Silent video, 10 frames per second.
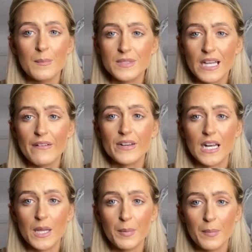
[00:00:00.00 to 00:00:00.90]

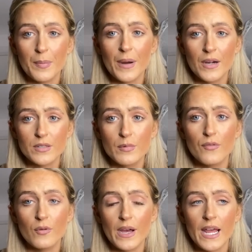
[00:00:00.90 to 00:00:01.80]
Definitely be prepared to move
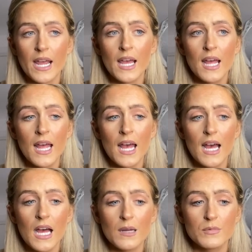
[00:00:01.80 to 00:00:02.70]
away.
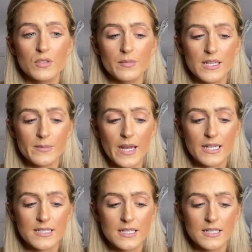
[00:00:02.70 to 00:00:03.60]
Don't be
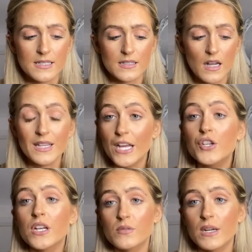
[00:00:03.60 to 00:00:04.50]
expecting, unless you,
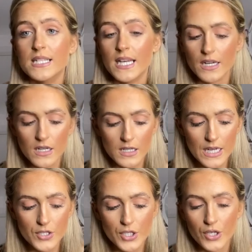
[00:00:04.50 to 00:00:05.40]
as what I said,
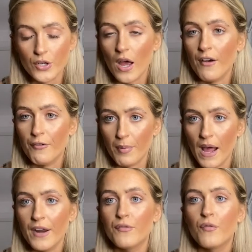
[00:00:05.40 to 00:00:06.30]
unless you have
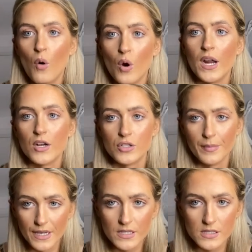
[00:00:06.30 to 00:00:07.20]
applied for an actual
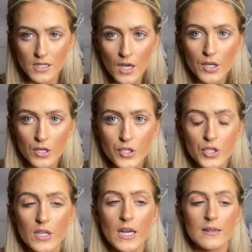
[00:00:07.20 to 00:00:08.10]
base, you
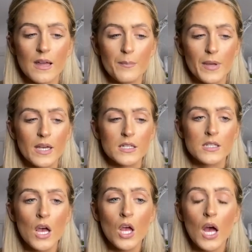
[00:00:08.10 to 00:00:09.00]
should get that base.
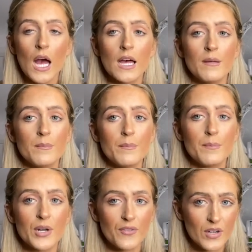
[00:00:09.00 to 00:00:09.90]

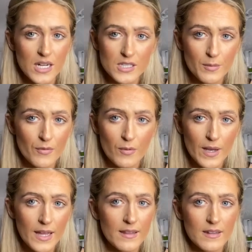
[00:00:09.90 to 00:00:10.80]
But if you're asked to move
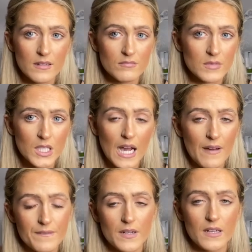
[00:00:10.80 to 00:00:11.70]
away, then you
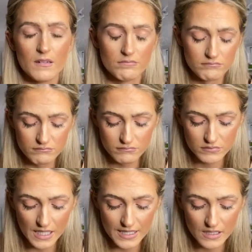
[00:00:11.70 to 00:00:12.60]
have to
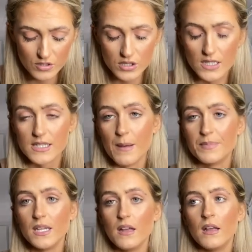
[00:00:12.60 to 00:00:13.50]
kind of just accept
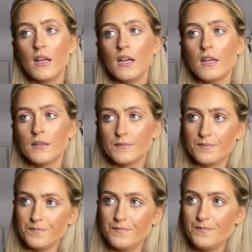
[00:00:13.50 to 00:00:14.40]
it.
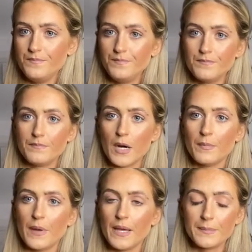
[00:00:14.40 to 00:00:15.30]
Pardon
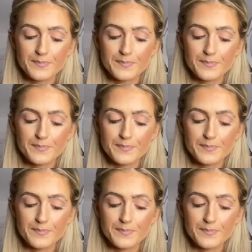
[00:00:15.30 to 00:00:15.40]
me.